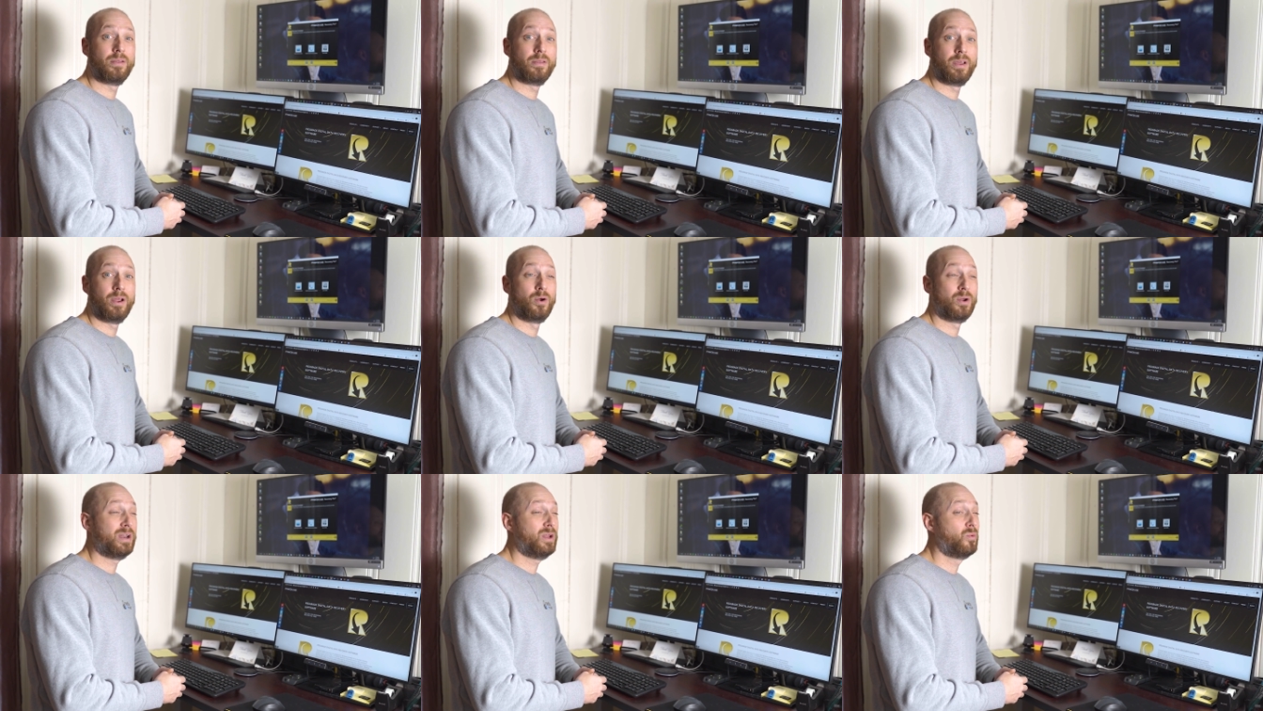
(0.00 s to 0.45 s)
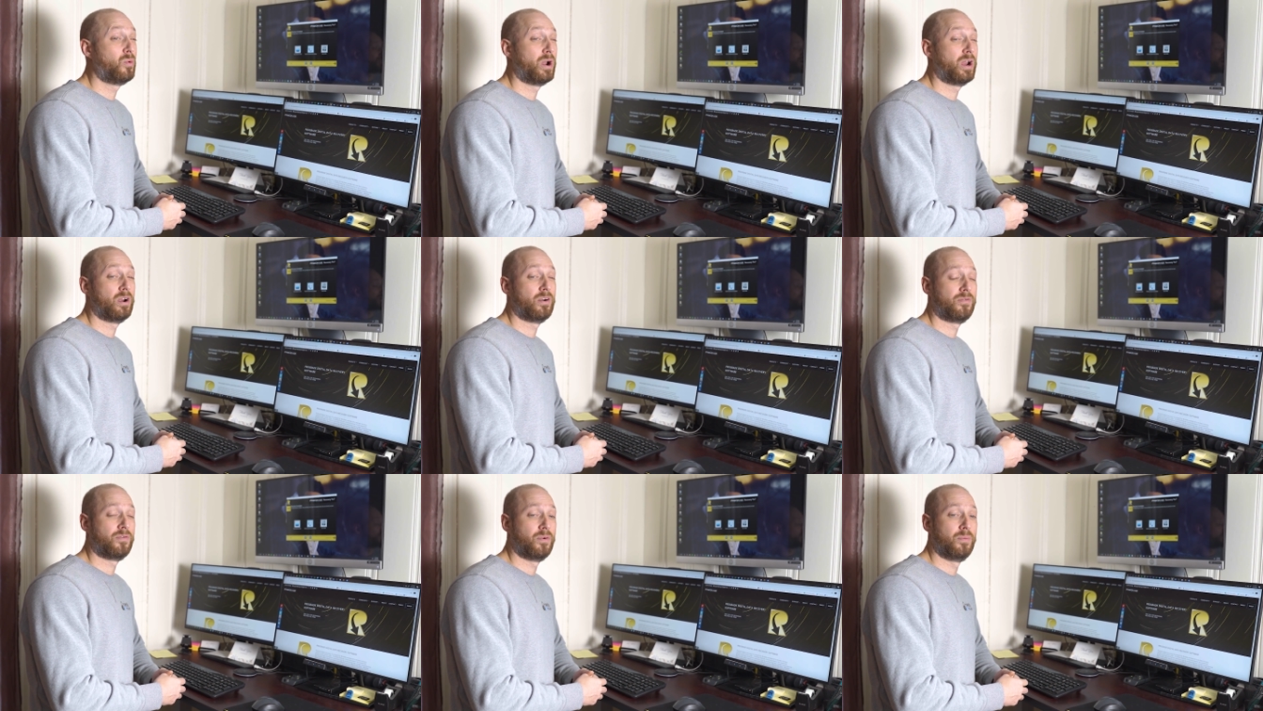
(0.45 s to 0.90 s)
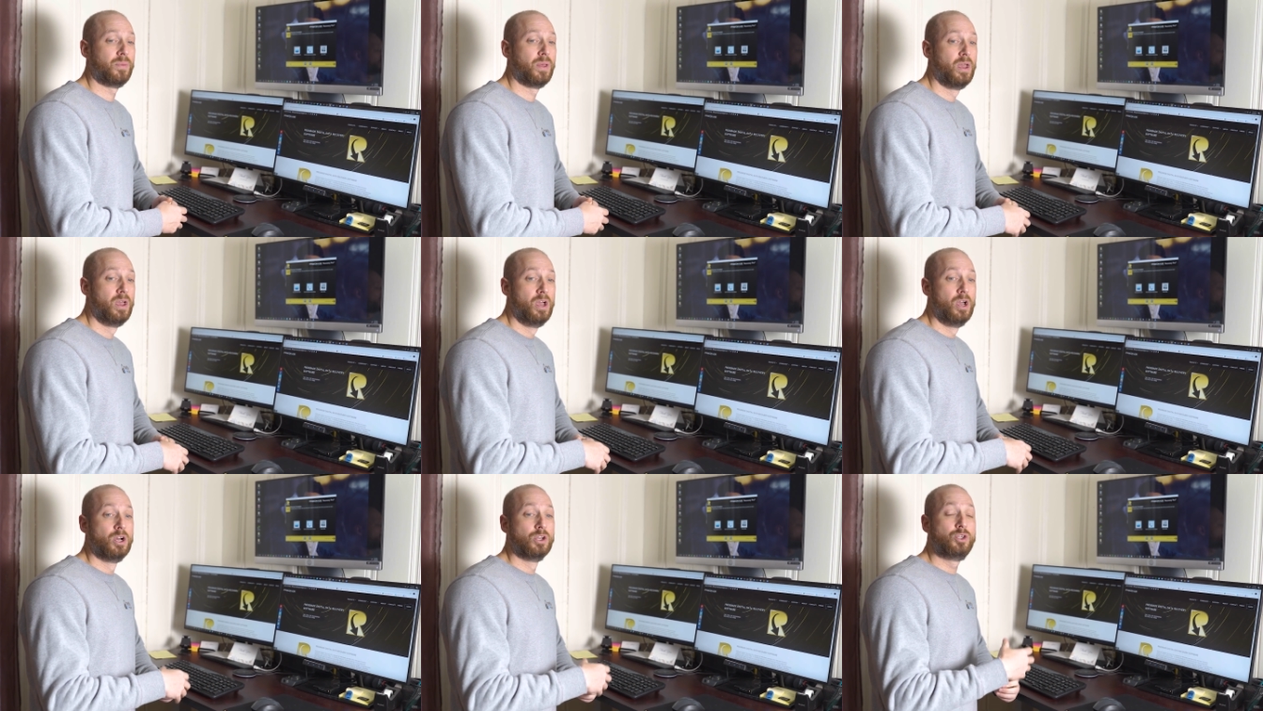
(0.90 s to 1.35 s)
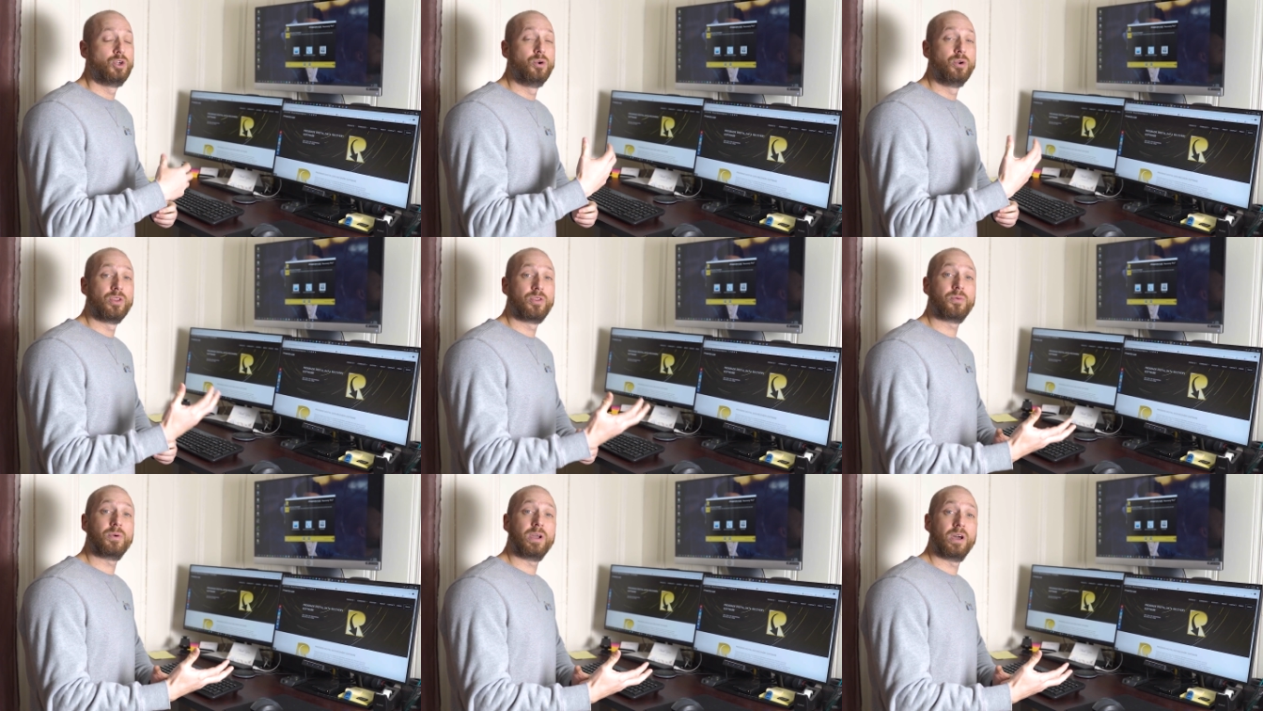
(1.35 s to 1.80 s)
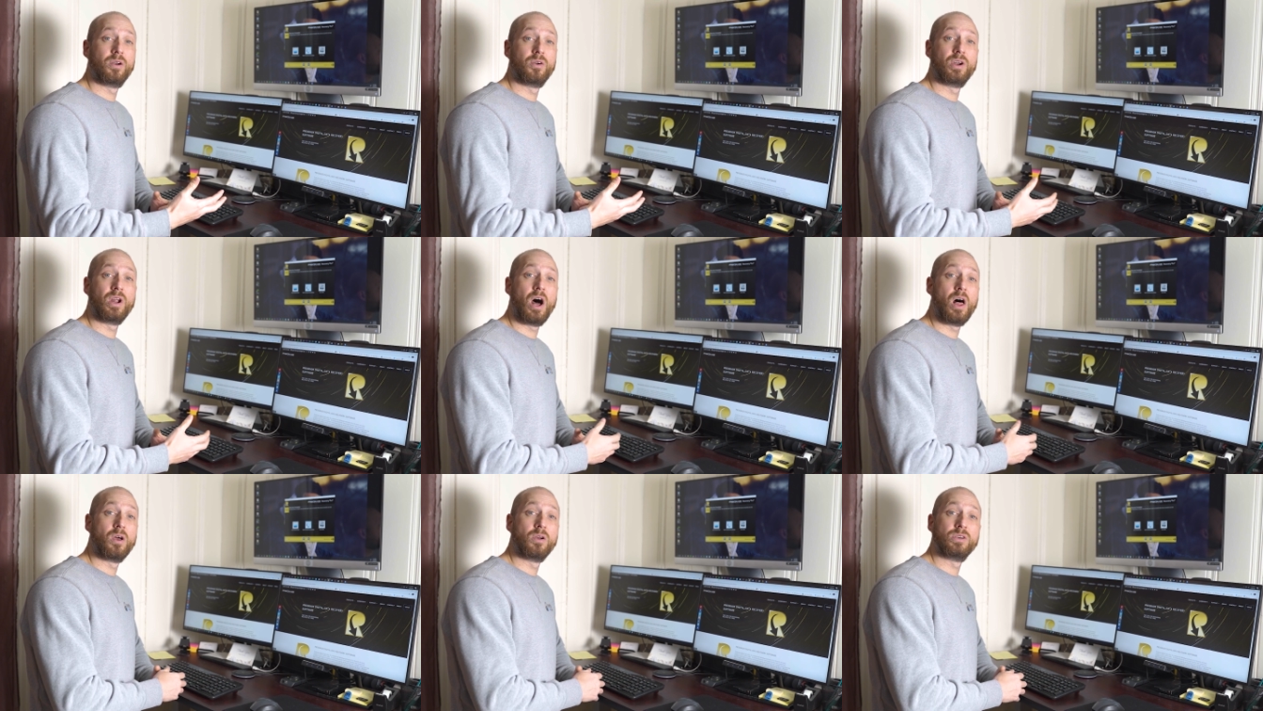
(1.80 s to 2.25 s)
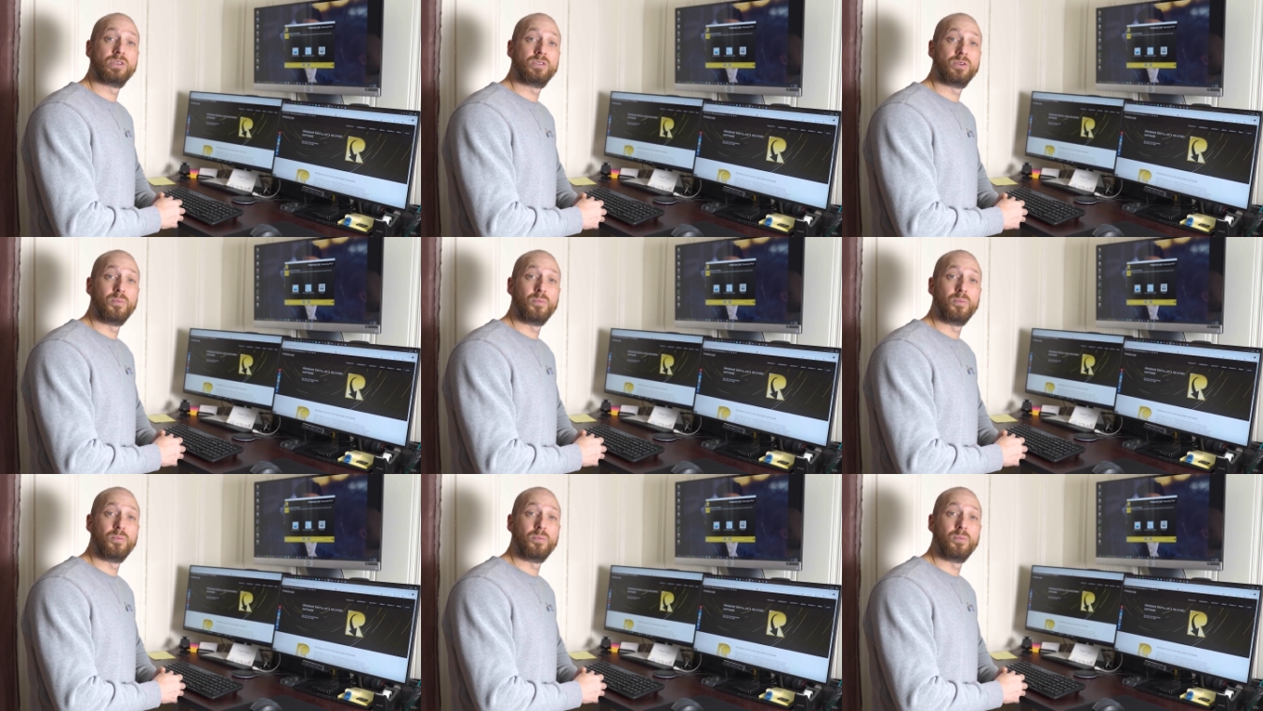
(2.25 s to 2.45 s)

anywhere from $200 to $300